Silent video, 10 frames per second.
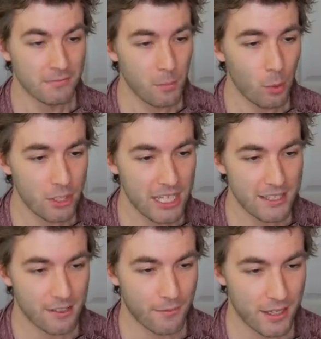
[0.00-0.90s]
More
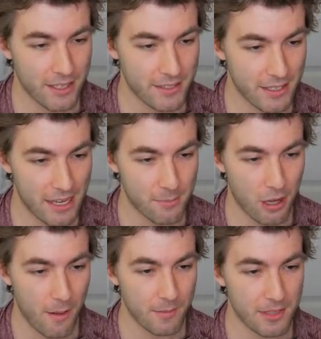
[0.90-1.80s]
tensor vids and
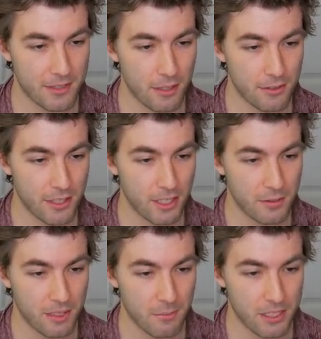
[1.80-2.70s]
problems associated
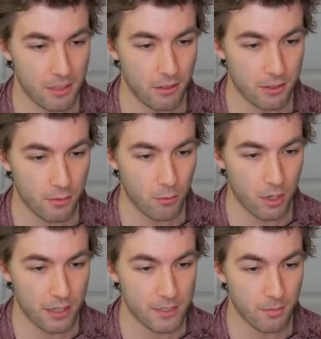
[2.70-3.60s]
with the material to
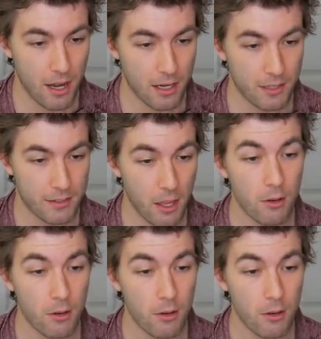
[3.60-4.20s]
work as practice.